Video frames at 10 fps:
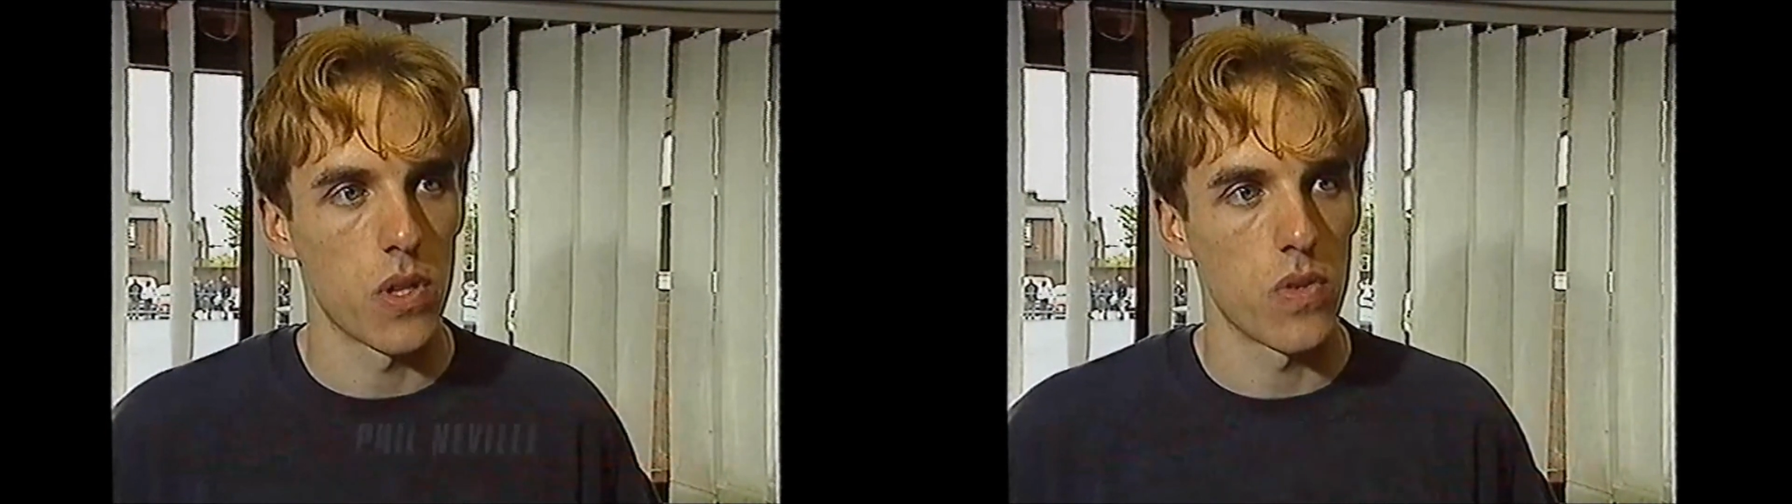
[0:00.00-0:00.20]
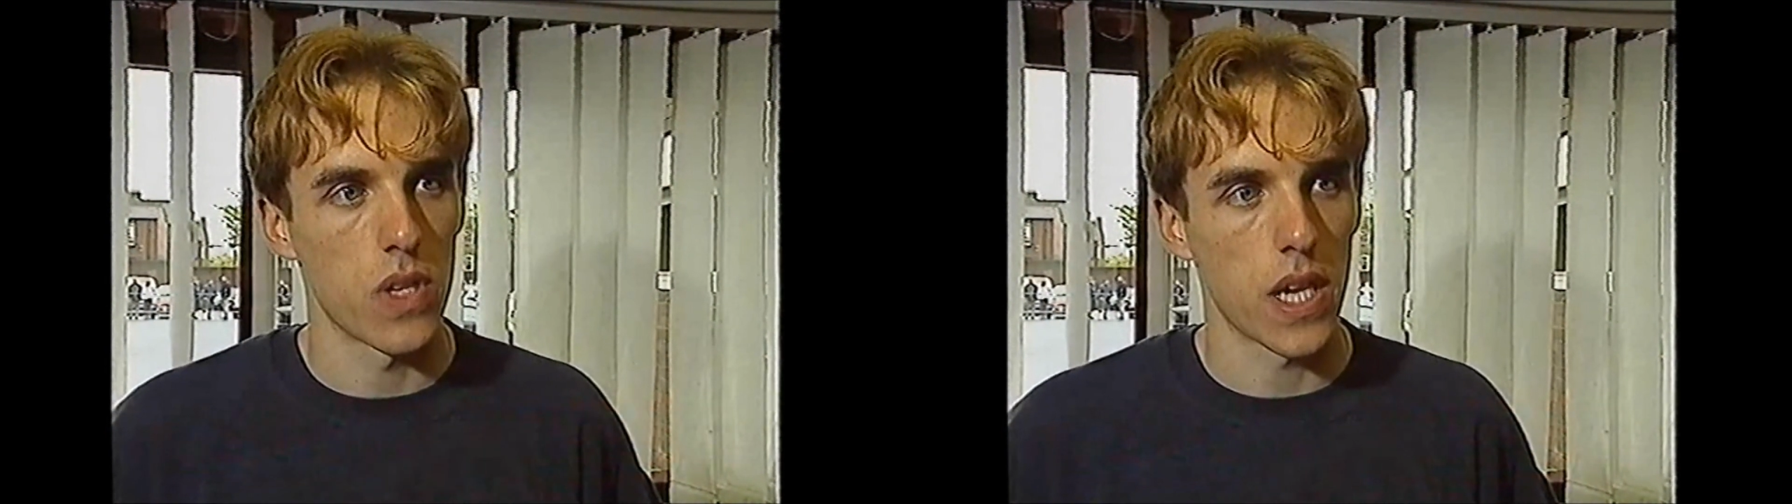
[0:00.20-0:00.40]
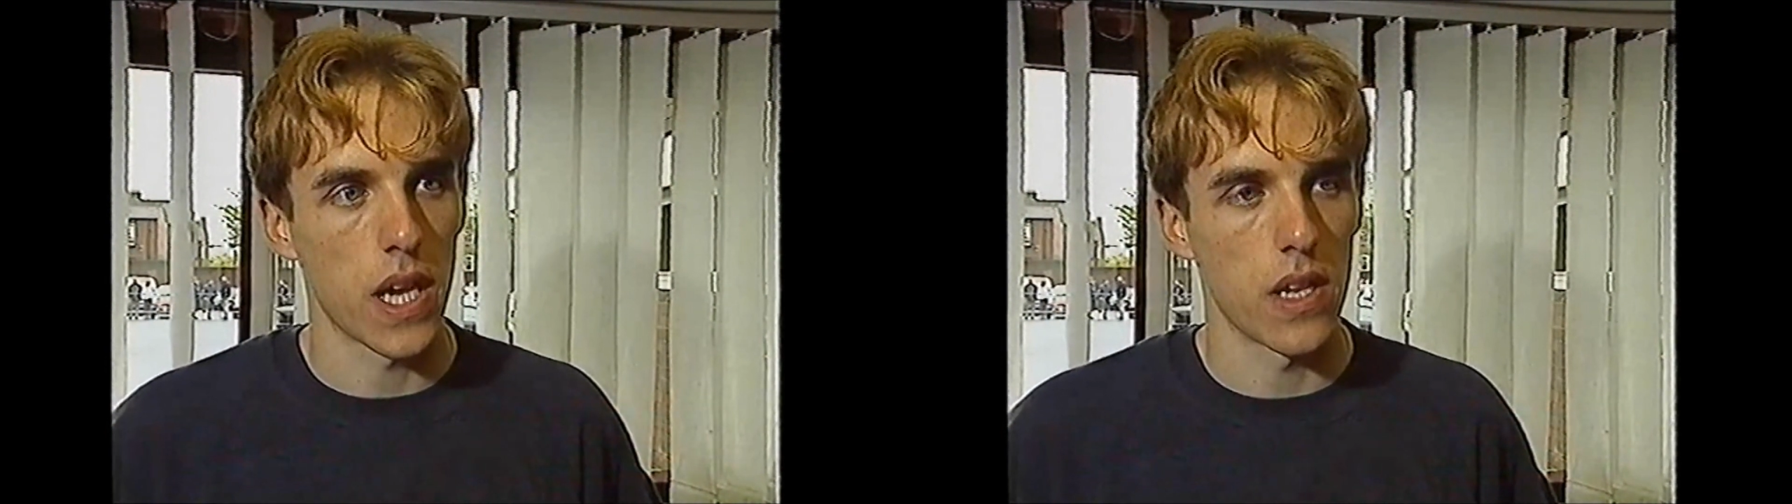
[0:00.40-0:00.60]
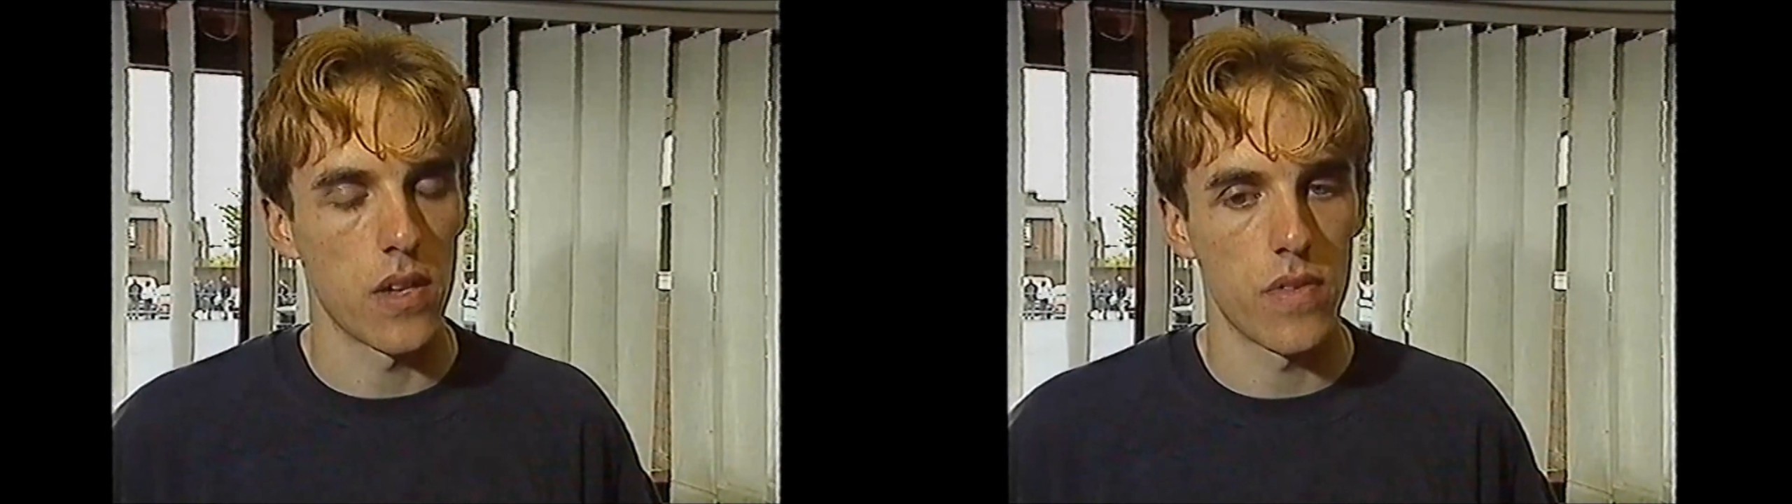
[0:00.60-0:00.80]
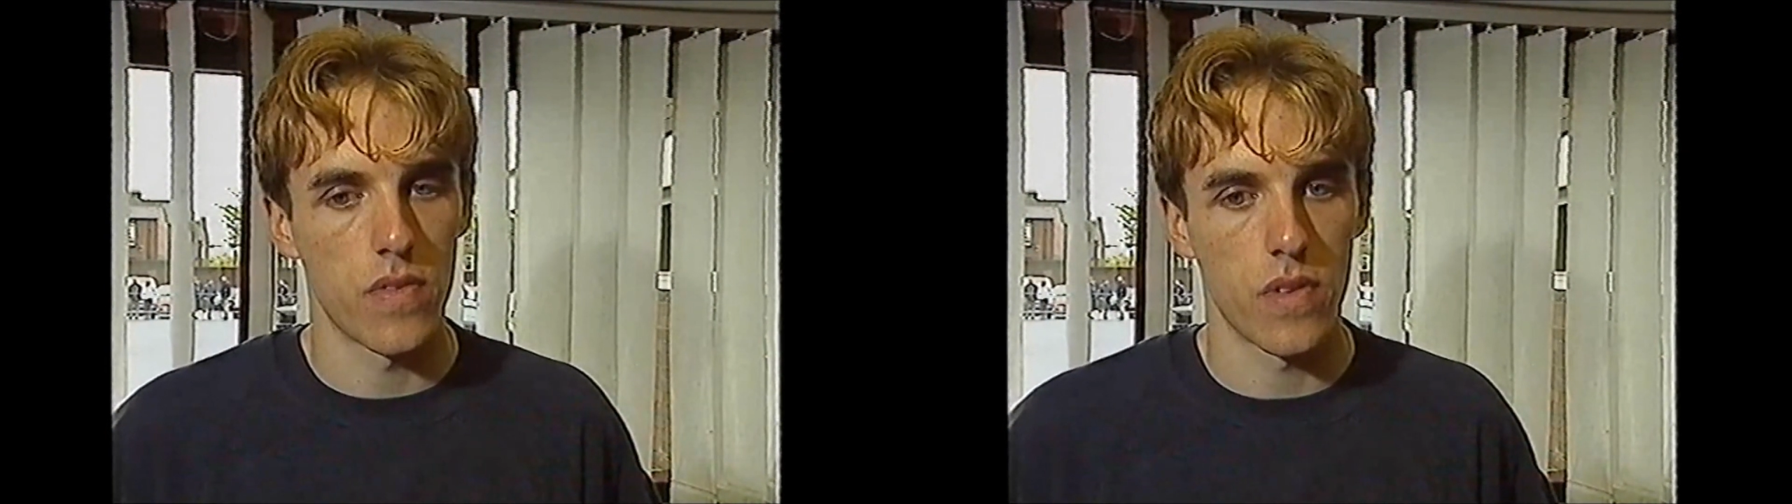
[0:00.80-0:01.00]
lose that kind
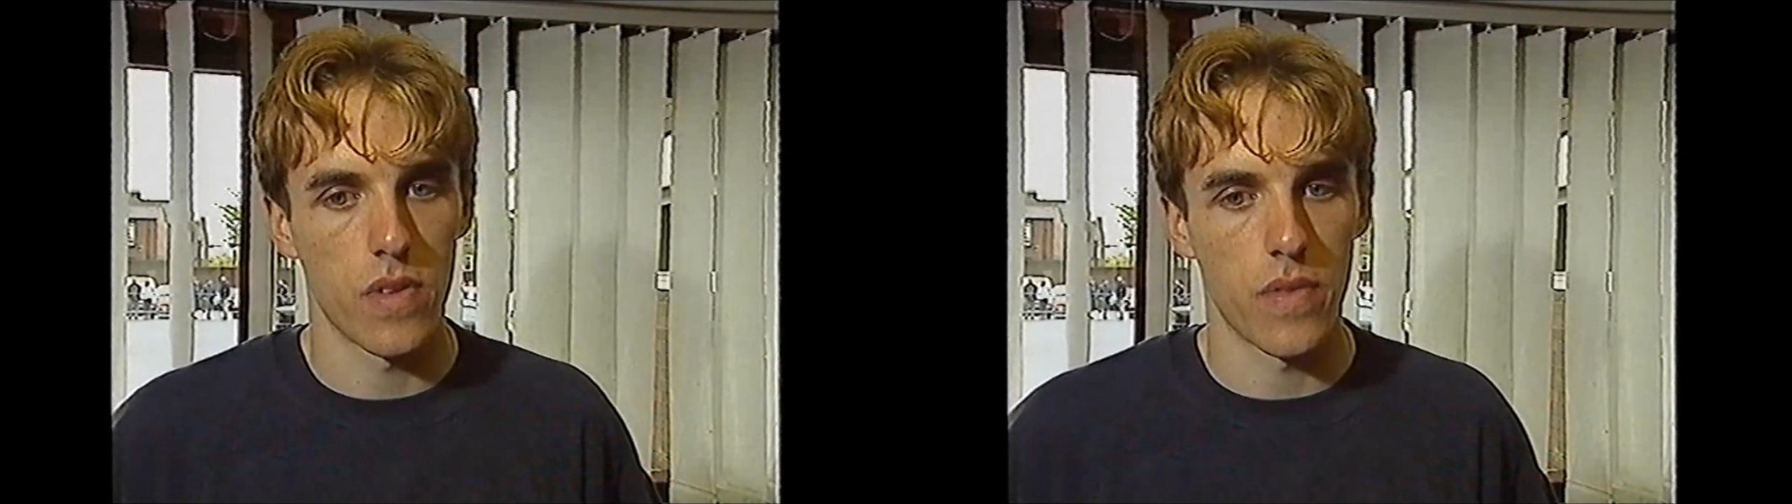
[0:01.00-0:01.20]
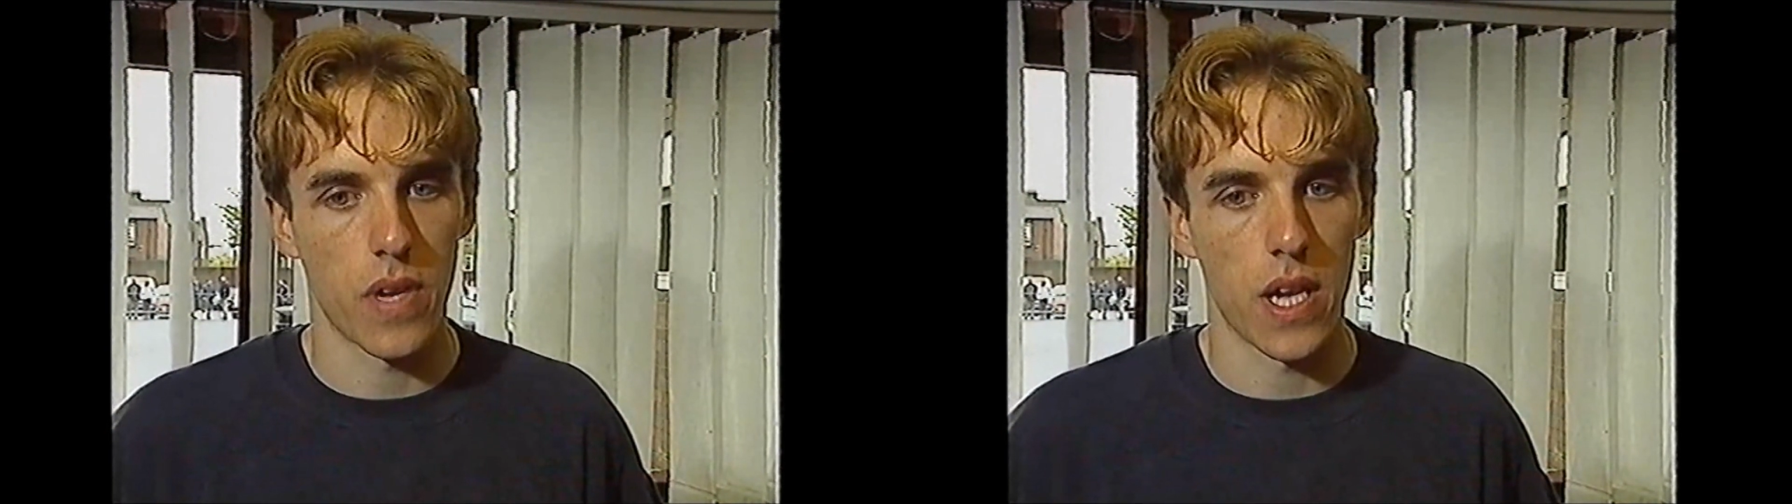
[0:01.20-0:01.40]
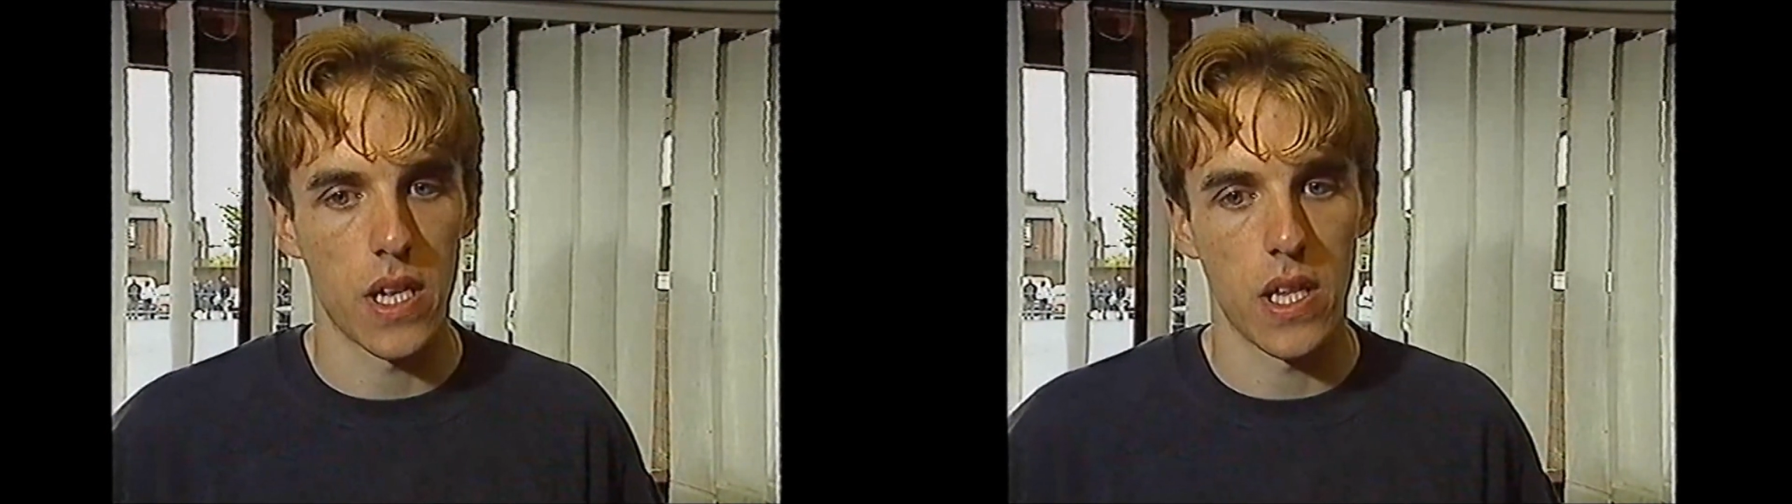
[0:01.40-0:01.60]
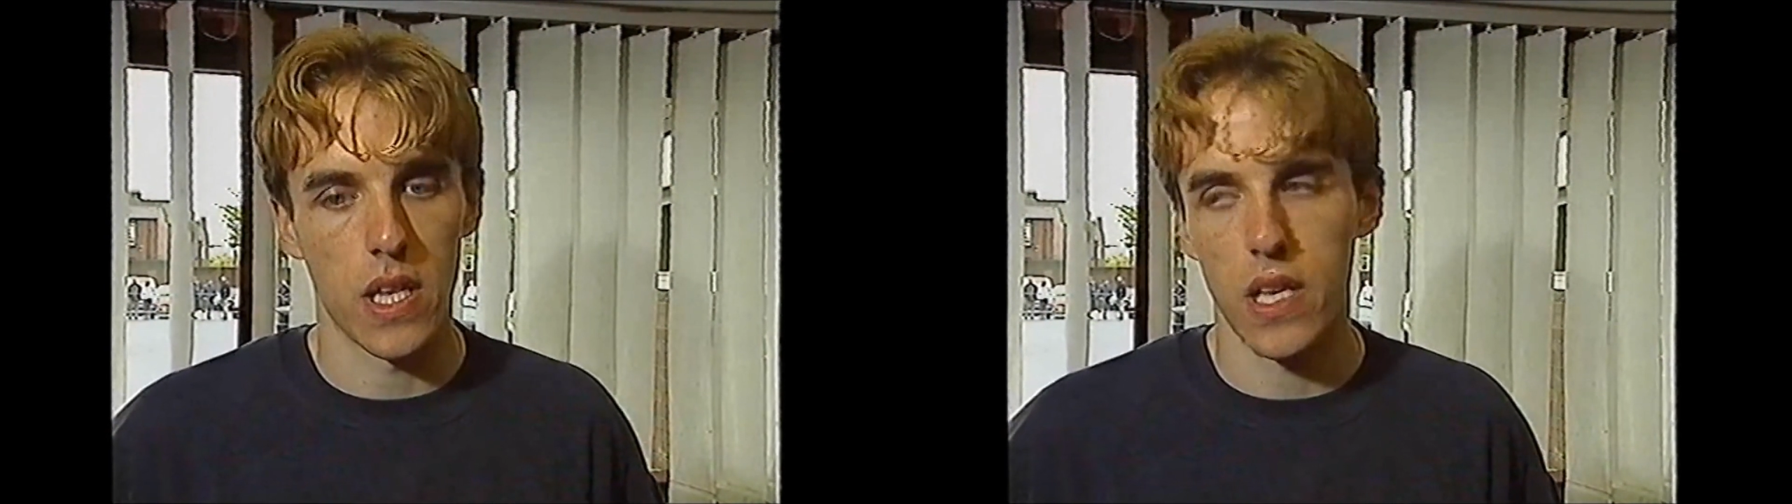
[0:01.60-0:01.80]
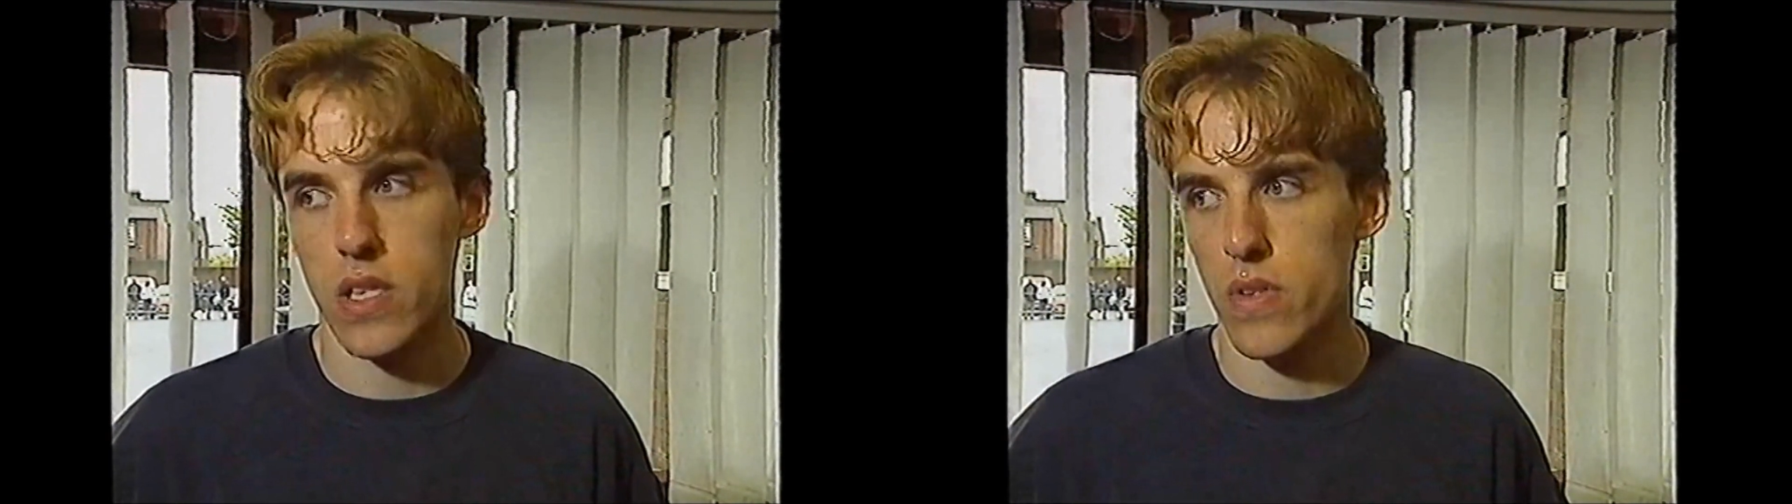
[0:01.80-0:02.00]
of kind of
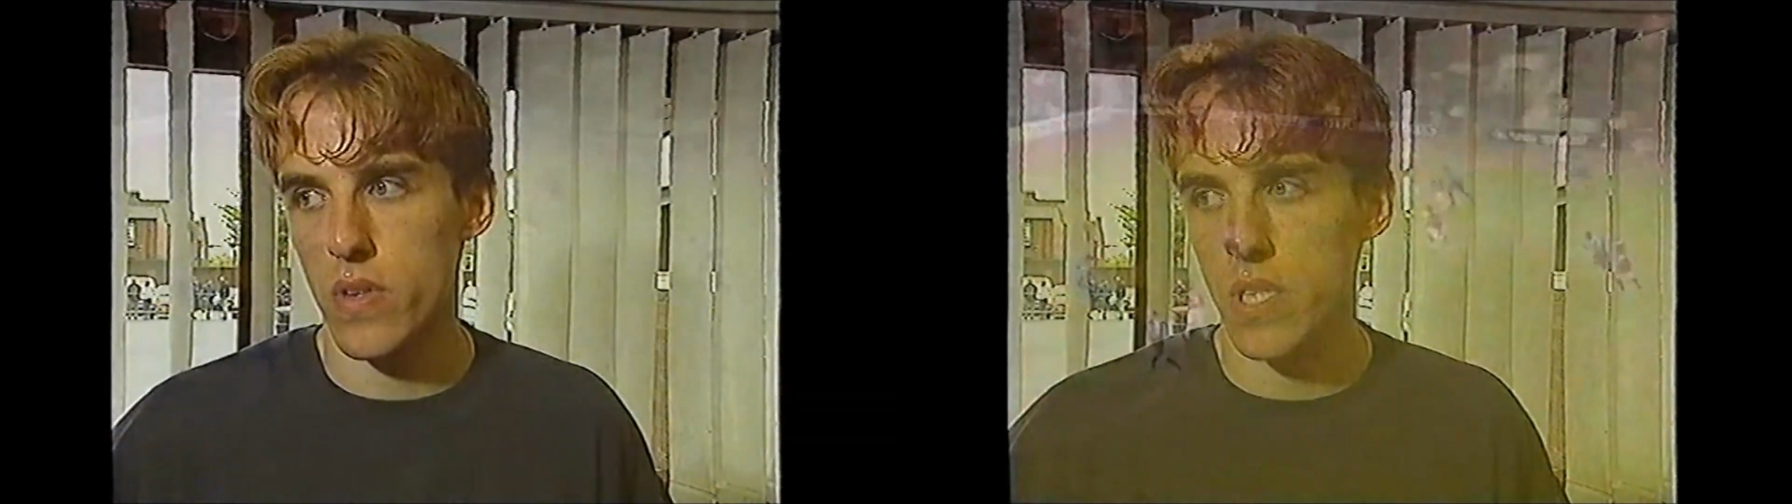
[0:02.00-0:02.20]
lead to a